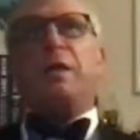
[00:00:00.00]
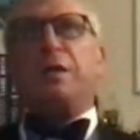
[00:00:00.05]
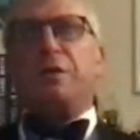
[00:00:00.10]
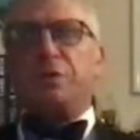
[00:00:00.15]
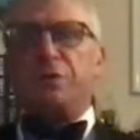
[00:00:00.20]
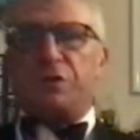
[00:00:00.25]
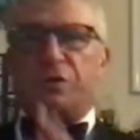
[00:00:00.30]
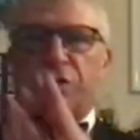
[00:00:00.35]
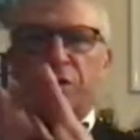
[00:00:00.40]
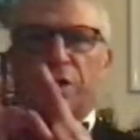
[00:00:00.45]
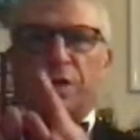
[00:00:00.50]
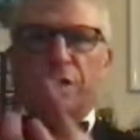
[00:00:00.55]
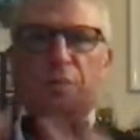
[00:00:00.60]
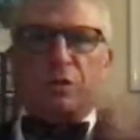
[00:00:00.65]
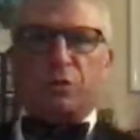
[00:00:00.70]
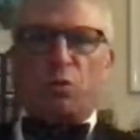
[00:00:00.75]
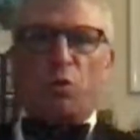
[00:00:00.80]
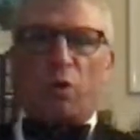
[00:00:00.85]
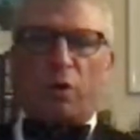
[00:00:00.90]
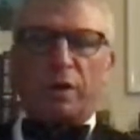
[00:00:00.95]

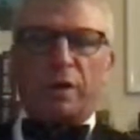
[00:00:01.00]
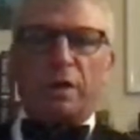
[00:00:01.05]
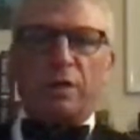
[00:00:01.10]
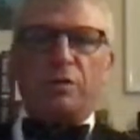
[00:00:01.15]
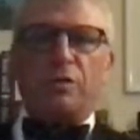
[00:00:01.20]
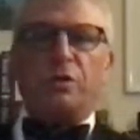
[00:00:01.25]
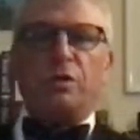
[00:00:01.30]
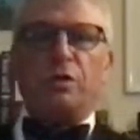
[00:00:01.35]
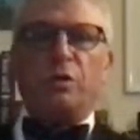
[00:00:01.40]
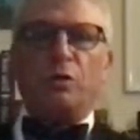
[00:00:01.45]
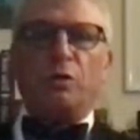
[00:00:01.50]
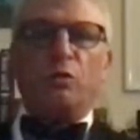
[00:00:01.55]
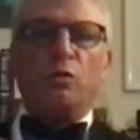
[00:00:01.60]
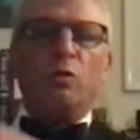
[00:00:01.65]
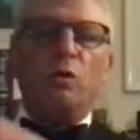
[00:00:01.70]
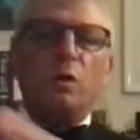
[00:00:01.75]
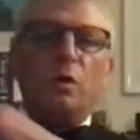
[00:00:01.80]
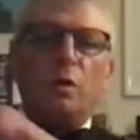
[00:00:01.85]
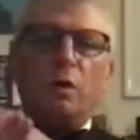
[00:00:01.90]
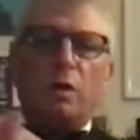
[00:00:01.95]
he's working
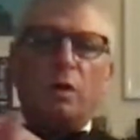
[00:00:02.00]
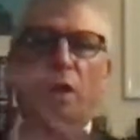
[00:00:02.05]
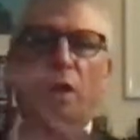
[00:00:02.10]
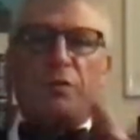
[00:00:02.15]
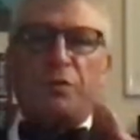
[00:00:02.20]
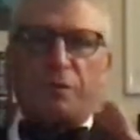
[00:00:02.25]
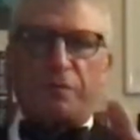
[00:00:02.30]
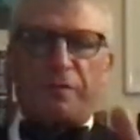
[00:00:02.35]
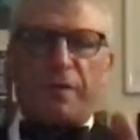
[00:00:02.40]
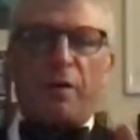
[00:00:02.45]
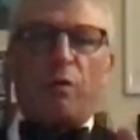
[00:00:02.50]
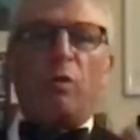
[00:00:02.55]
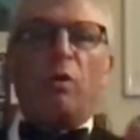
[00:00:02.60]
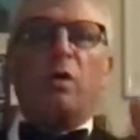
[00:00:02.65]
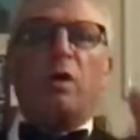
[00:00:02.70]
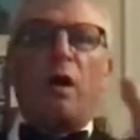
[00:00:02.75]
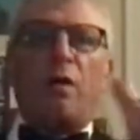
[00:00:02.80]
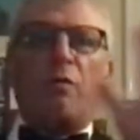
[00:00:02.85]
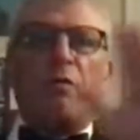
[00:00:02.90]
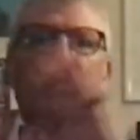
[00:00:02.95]
to cut the federal
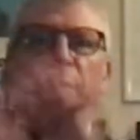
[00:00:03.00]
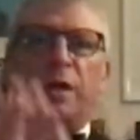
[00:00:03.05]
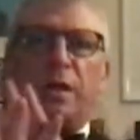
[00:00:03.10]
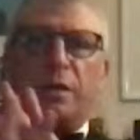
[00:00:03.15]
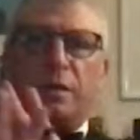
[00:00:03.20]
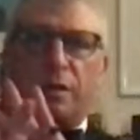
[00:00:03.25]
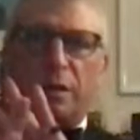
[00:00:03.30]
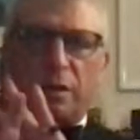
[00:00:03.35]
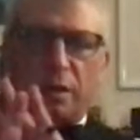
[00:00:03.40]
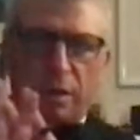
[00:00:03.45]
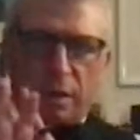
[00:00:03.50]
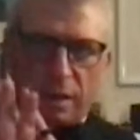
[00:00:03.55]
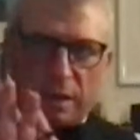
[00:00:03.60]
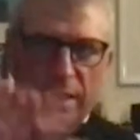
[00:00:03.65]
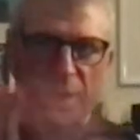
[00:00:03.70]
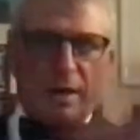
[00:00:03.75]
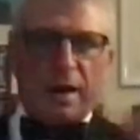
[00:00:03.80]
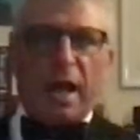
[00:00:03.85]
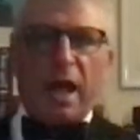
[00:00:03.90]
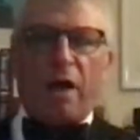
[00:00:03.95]
government,
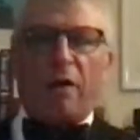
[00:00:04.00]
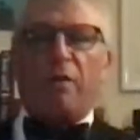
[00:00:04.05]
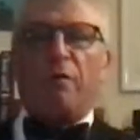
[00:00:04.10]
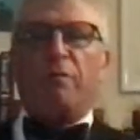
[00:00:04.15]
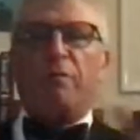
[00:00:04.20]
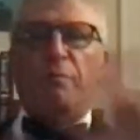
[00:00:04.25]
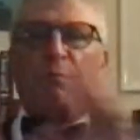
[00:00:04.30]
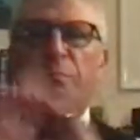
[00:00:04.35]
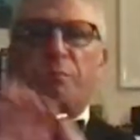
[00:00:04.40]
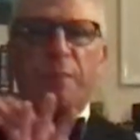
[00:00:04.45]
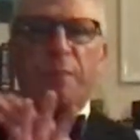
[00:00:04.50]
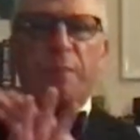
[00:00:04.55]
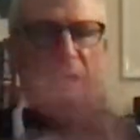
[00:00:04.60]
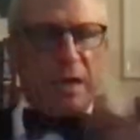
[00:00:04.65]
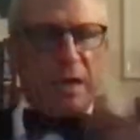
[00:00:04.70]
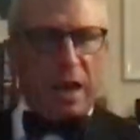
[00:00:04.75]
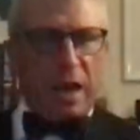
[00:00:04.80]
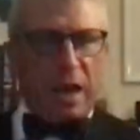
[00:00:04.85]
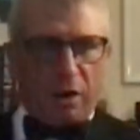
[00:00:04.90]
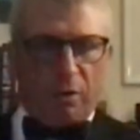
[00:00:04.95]
get it out of
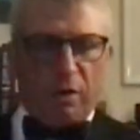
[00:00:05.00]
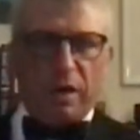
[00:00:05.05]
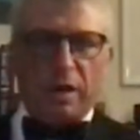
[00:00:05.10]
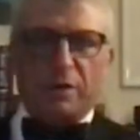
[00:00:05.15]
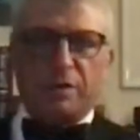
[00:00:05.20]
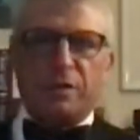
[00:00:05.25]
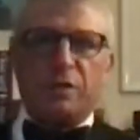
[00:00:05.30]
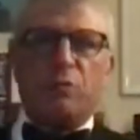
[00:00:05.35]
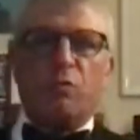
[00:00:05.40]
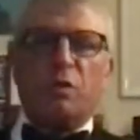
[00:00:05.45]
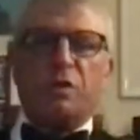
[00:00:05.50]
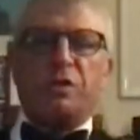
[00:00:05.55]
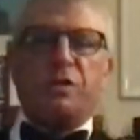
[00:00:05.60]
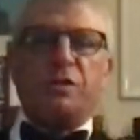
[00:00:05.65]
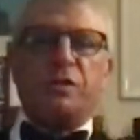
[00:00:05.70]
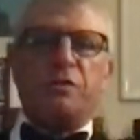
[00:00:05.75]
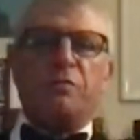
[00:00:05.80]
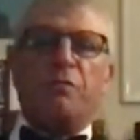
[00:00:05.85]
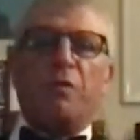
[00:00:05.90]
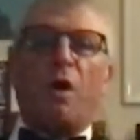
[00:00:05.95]
many areas in which
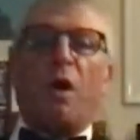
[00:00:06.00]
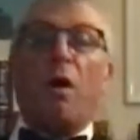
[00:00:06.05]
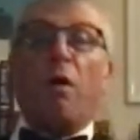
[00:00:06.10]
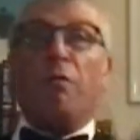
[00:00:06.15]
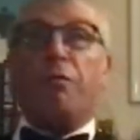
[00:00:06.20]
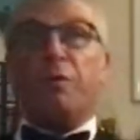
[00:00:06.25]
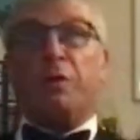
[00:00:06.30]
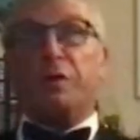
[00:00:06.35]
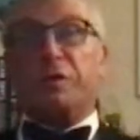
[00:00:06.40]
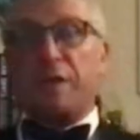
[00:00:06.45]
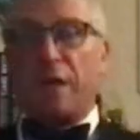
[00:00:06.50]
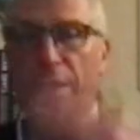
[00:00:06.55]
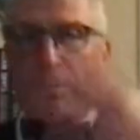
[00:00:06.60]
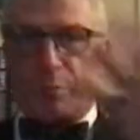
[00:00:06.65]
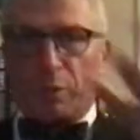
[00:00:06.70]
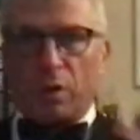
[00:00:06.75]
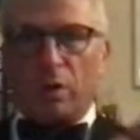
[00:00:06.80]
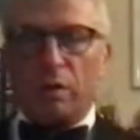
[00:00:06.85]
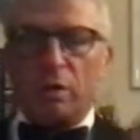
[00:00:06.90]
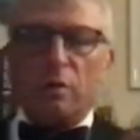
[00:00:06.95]
it's involved. For
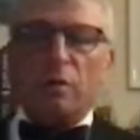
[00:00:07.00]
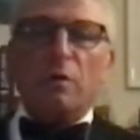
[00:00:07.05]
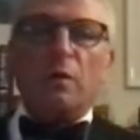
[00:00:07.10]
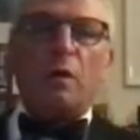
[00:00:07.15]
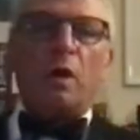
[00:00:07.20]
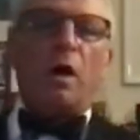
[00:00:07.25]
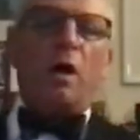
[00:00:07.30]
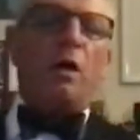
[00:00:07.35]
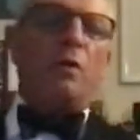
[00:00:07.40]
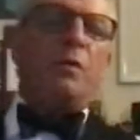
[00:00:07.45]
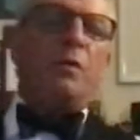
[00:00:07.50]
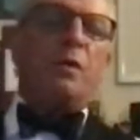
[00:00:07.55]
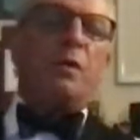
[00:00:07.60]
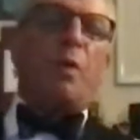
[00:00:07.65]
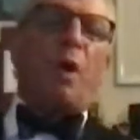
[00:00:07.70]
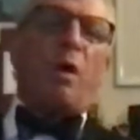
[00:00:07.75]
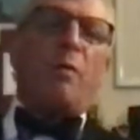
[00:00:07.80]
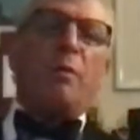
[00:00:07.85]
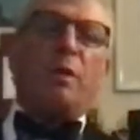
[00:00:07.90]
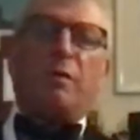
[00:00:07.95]
example, the
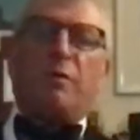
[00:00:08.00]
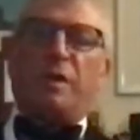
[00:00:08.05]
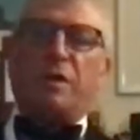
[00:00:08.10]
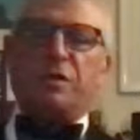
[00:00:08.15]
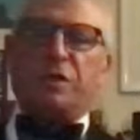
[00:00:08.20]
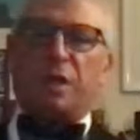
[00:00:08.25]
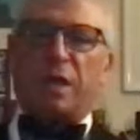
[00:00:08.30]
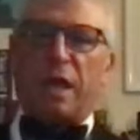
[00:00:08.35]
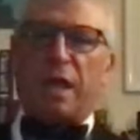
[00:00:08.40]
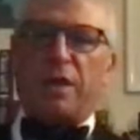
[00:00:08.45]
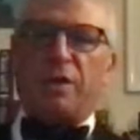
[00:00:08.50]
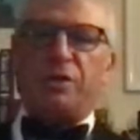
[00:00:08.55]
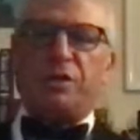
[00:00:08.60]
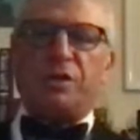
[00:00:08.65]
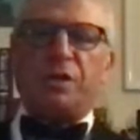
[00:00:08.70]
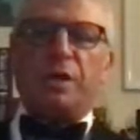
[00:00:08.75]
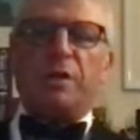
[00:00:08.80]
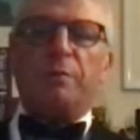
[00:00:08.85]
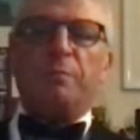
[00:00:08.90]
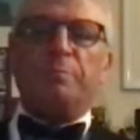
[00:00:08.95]
Department of
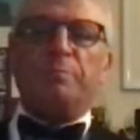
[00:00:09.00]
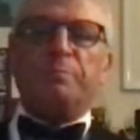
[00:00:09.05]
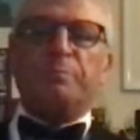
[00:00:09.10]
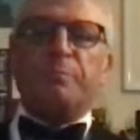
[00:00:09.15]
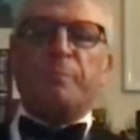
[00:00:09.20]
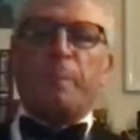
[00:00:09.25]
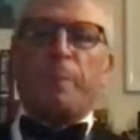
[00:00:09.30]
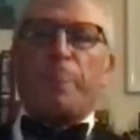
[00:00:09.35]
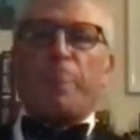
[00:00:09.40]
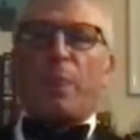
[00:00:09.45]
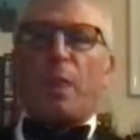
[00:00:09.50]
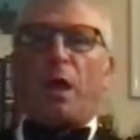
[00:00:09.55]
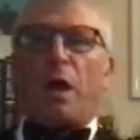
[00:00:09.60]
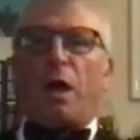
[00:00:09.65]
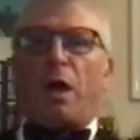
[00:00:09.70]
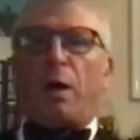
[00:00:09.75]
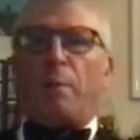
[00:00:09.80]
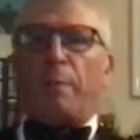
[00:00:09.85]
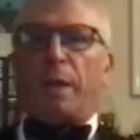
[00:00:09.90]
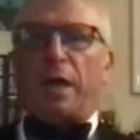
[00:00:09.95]
Education.
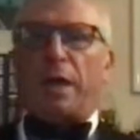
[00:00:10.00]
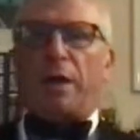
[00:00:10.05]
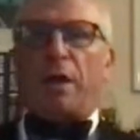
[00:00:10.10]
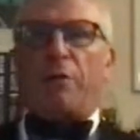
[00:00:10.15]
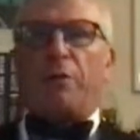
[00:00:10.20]
And